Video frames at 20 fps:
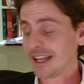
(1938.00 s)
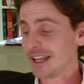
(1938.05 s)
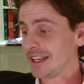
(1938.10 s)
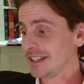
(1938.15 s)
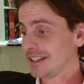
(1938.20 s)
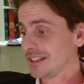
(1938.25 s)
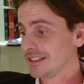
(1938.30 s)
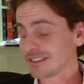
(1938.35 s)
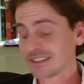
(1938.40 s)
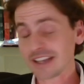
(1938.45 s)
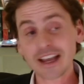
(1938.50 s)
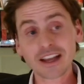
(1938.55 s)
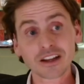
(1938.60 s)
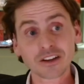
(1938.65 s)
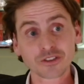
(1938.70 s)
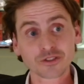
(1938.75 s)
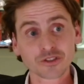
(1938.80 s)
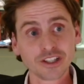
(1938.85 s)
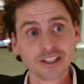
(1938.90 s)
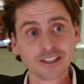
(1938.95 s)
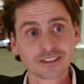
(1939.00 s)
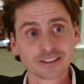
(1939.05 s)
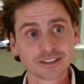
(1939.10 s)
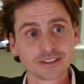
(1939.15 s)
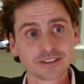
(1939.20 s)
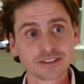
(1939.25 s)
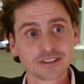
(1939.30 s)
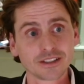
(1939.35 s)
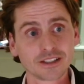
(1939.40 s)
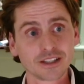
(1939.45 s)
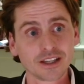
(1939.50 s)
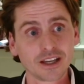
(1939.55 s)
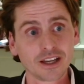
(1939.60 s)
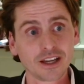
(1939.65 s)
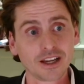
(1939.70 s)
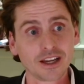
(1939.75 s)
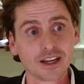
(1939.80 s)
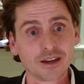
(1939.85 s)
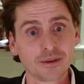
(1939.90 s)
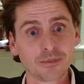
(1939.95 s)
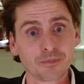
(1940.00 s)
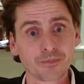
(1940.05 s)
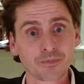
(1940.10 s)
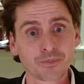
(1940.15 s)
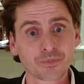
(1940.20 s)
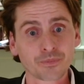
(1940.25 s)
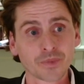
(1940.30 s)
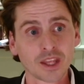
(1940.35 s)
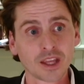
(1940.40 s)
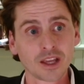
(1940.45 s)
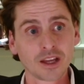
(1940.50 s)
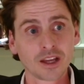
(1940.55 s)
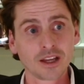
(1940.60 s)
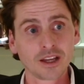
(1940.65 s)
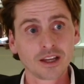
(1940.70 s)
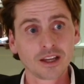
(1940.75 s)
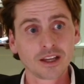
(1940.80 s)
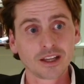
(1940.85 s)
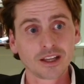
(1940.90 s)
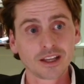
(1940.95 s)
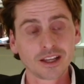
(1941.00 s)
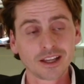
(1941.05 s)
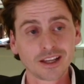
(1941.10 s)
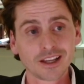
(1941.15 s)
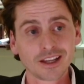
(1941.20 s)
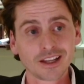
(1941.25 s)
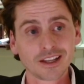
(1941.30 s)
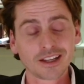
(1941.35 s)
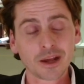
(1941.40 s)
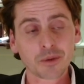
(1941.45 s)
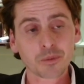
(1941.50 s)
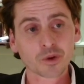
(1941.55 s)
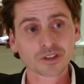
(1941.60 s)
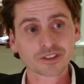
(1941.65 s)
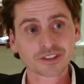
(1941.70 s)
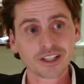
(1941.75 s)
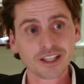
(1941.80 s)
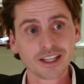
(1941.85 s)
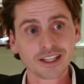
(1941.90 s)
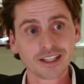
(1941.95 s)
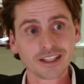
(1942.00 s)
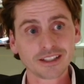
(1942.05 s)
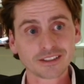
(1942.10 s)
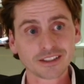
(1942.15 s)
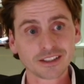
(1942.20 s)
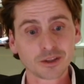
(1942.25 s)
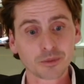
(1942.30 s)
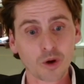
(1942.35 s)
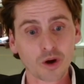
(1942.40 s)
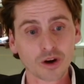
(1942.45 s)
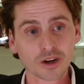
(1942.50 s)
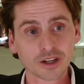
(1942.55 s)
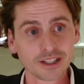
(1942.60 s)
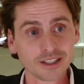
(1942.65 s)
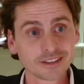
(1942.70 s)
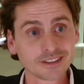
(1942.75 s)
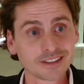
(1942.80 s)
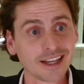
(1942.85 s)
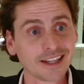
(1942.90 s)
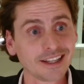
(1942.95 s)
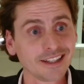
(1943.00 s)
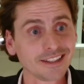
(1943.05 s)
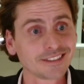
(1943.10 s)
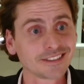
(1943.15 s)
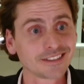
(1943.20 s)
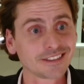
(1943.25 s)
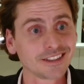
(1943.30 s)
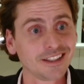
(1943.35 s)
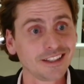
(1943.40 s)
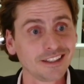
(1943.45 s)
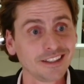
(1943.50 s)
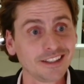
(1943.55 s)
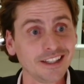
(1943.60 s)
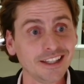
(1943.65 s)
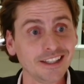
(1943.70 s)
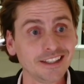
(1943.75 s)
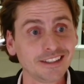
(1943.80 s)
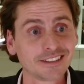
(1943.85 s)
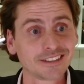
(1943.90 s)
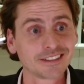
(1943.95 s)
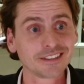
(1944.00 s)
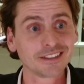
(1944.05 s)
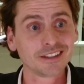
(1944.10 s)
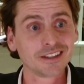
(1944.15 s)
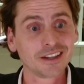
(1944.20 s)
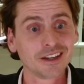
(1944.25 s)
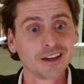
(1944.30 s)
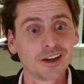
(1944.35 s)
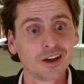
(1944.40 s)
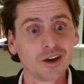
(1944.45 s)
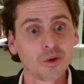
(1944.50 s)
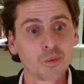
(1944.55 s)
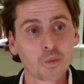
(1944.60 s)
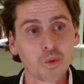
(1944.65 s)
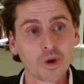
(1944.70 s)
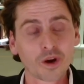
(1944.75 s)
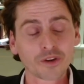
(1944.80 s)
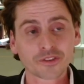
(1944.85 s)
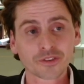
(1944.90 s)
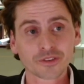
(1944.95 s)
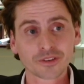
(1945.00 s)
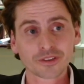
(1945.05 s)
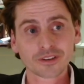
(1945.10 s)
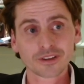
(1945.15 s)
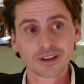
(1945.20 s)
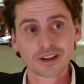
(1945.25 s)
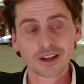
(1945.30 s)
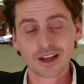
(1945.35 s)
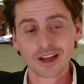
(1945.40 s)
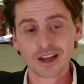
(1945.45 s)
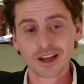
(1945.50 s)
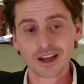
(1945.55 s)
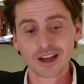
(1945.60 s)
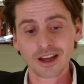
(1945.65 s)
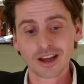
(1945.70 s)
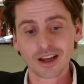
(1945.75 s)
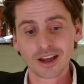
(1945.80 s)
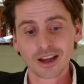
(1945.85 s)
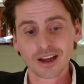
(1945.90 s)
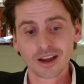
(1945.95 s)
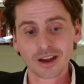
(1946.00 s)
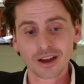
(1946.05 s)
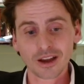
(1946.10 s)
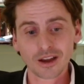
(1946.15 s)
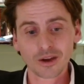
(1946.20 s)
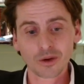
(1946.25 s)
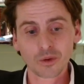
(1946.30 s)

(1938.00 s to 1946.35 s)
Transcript: a second reason um, that we're seeing this in the market is that it's indeed what uh,